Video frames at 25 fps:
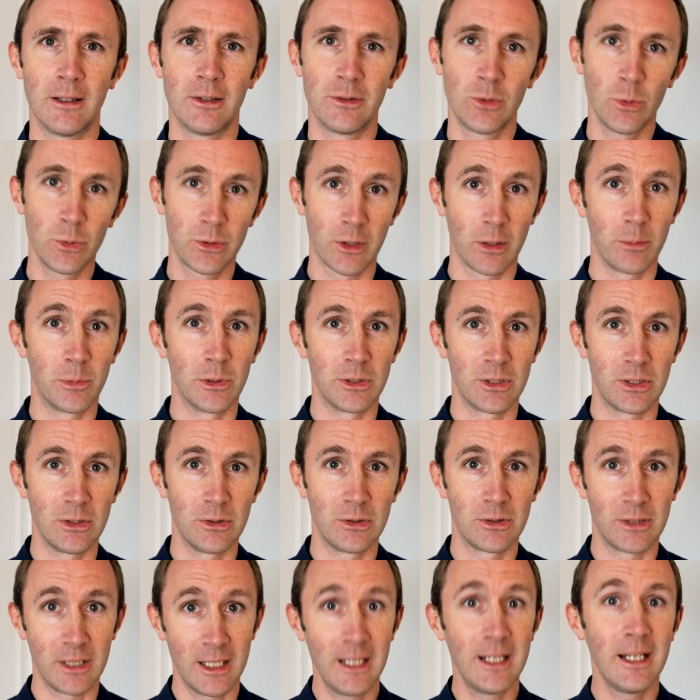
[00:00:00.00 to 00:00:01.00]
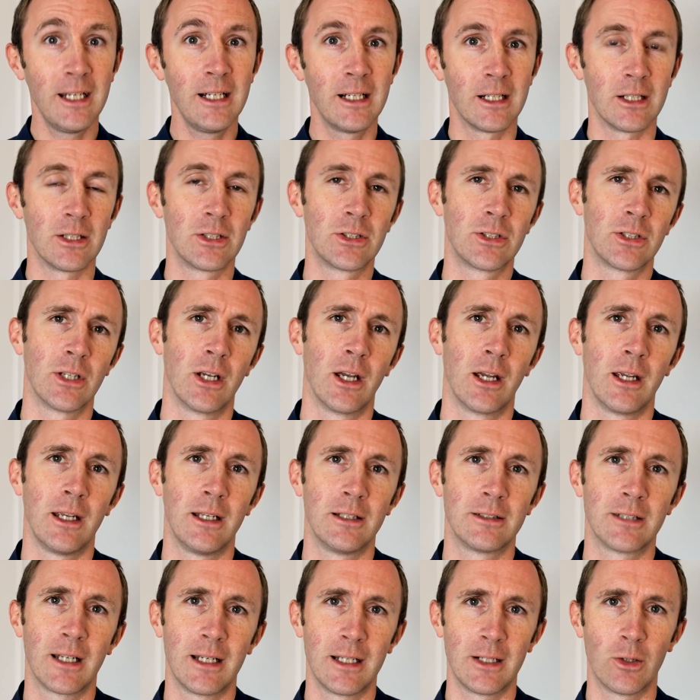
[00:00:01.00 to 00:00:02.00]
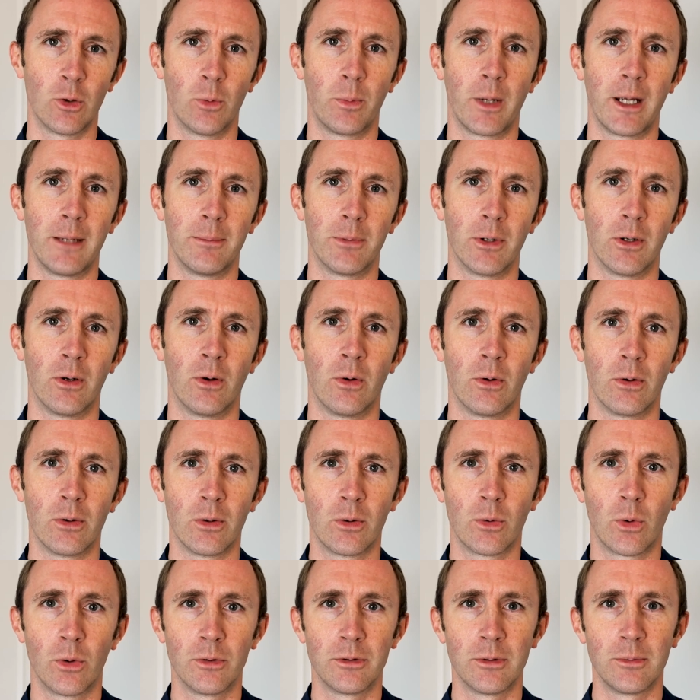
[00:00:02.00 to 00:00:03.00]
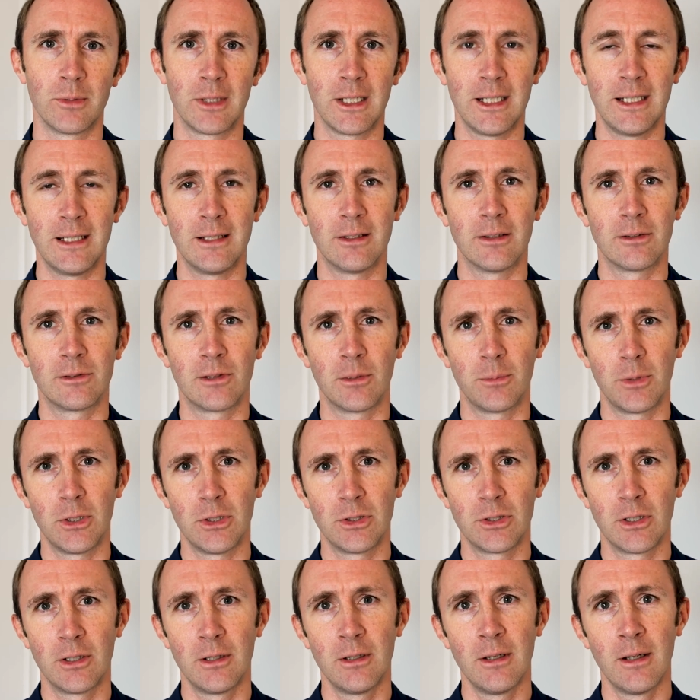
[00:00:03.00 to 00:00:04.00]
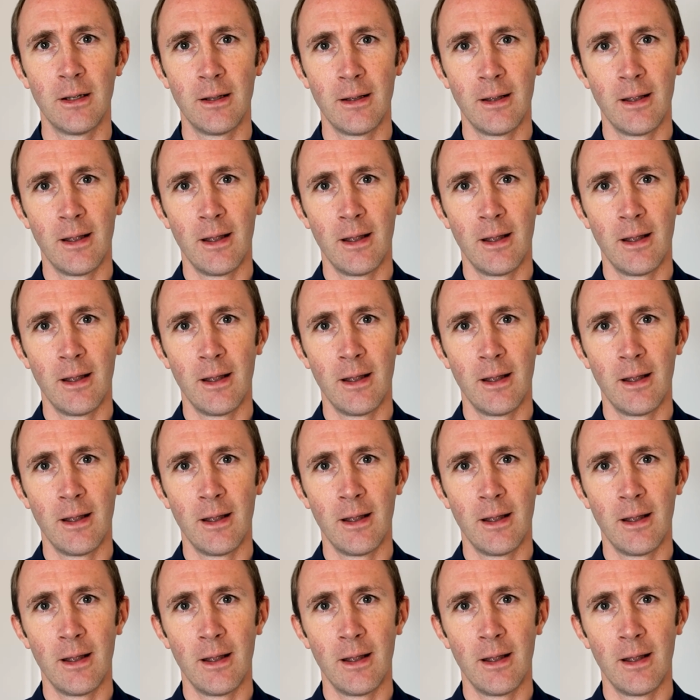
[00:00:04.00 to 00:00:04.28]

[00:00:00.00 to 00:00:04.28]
has also produced in English a technical paper on quantum key distribution.